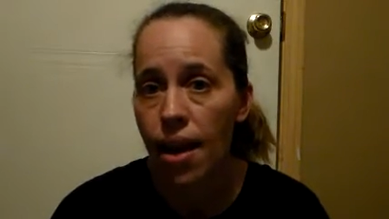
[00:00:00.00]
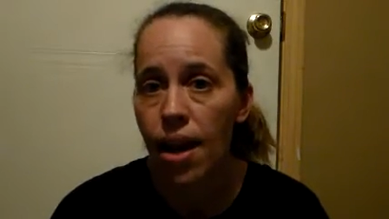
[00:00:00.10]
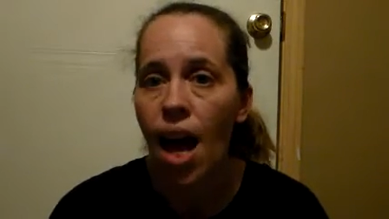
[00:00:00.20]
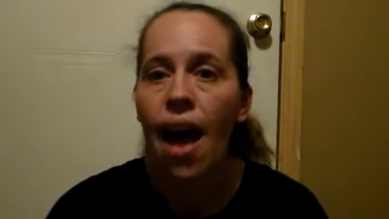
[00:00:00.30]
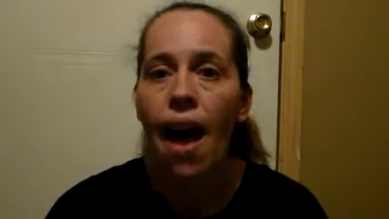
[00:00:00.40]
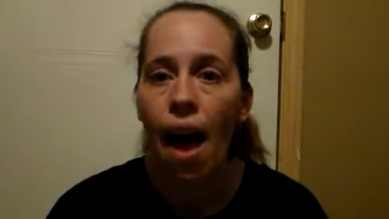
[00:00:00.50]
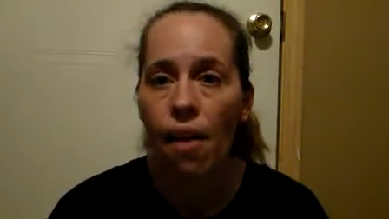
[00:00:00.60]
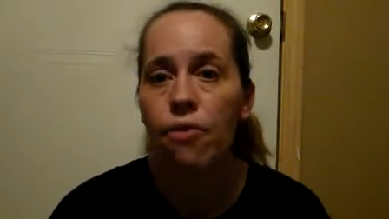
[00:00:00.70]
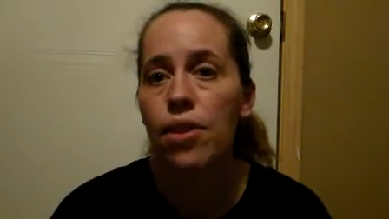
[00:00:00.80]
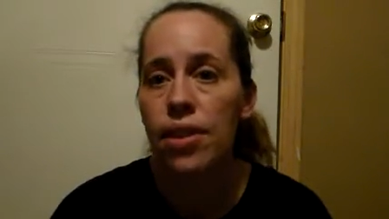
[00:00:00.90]
10
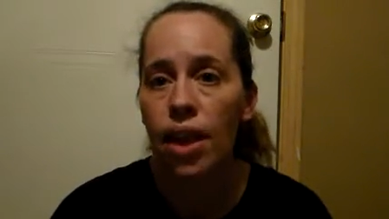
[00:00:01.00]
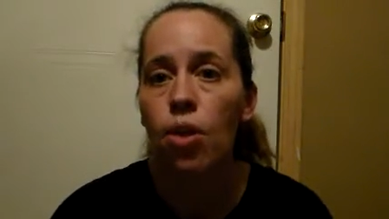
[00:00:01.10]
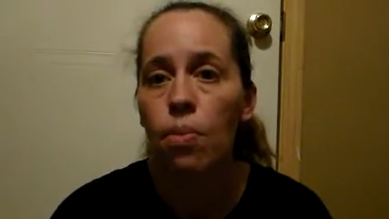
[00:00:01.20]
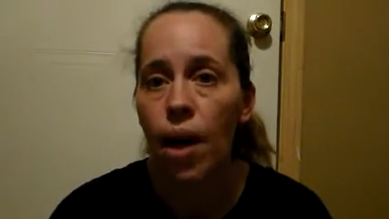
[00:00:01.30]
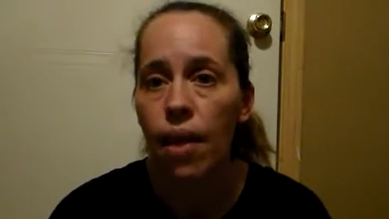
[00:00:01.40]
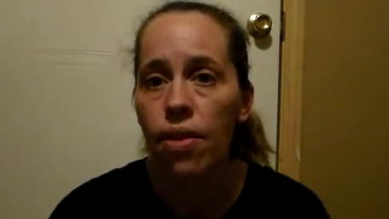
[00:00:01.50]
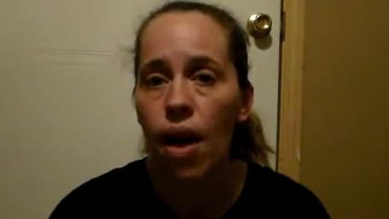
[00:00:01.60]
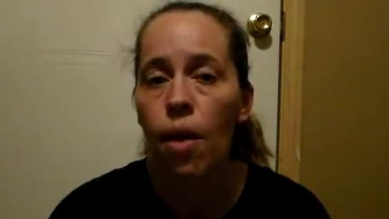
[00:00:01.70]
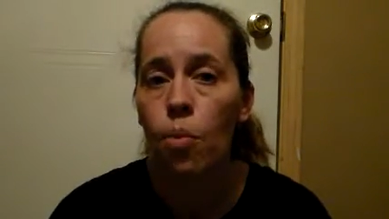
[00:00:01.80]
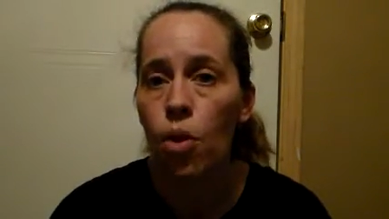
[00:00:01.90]
every single month.